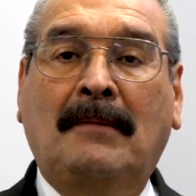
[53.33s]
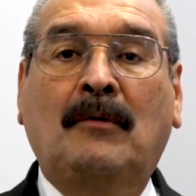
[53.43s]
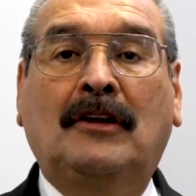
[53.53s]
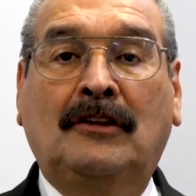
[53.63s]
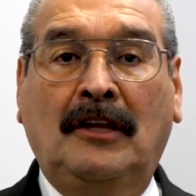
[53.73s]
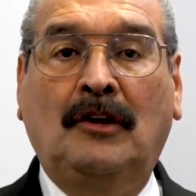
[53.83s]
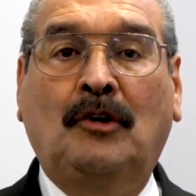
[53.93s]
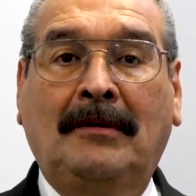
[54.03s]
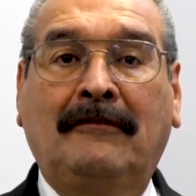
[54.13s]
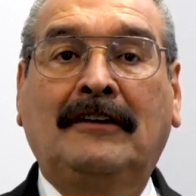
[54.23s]
but we continue
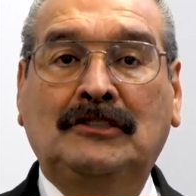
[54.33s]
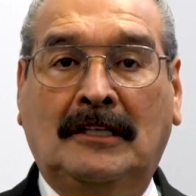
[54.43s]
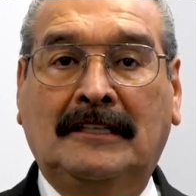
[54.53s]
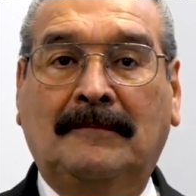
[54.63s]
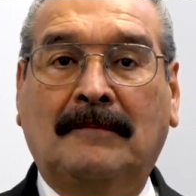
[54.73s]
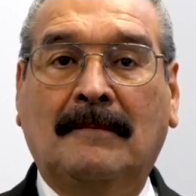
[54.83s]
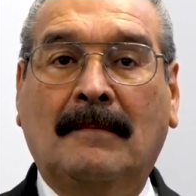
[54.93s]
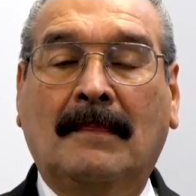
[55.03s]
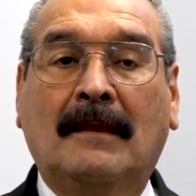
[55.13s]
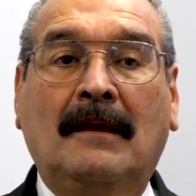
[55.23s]
to be vigilant.
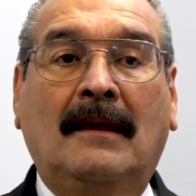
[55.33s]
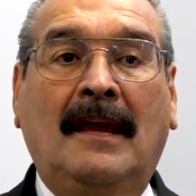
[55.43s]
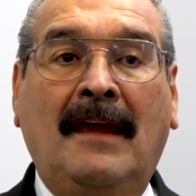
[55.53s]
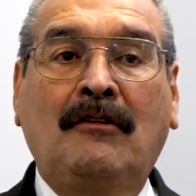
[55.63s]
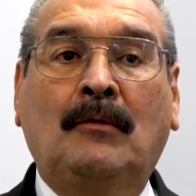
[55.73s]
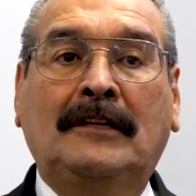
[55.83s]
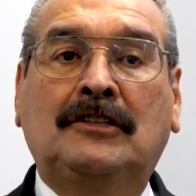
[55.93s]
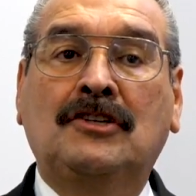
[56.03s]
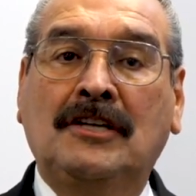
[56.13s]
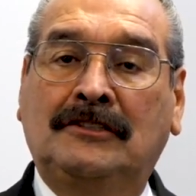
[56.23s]
Everyone is
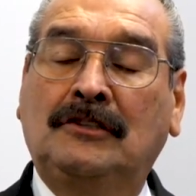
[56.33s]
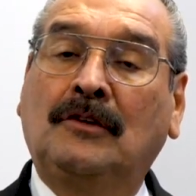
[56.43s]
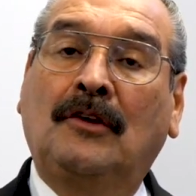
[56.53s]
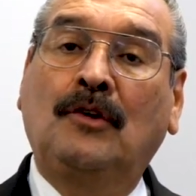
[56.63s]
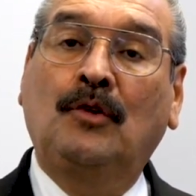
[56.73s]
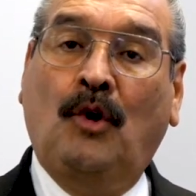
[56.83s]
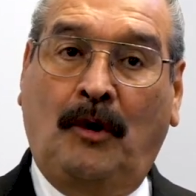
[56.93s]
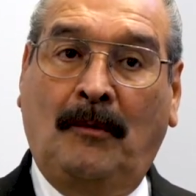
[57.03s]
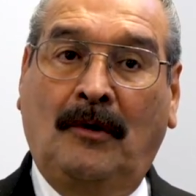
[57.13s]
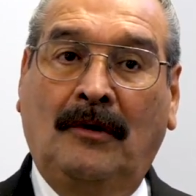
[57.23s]
adjusting to the new
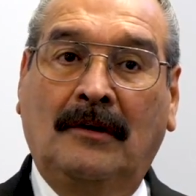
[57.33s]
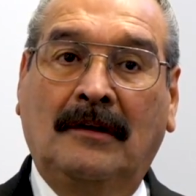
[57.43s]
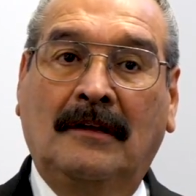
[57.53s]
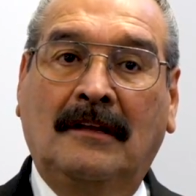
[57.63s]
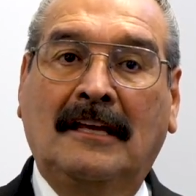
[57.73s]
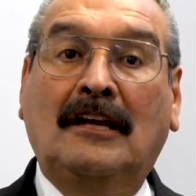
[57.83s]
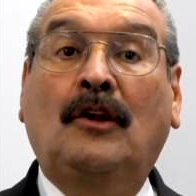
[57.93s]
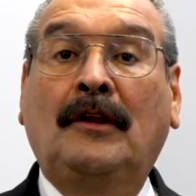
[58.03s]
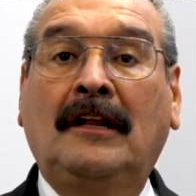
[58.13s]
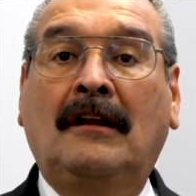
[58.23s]
normal,
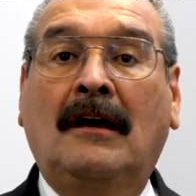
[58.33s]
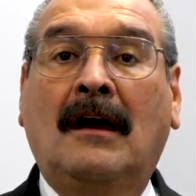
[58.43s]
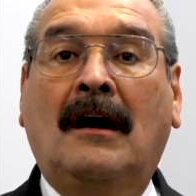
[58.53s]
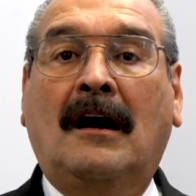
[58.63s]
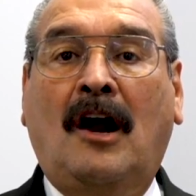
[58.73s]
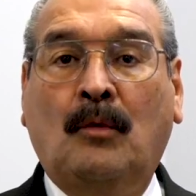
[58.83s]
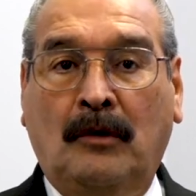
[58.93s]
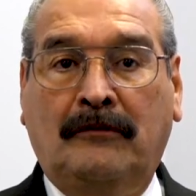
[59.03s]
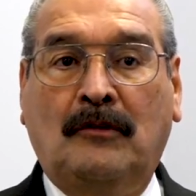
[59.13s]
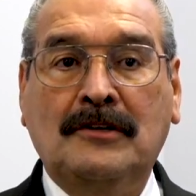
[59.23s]
including our
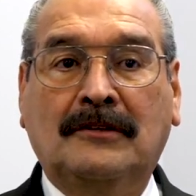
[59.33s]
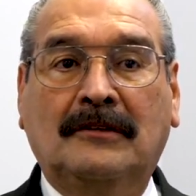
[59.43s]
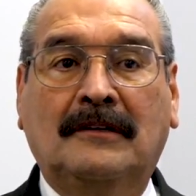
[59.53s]
workforce.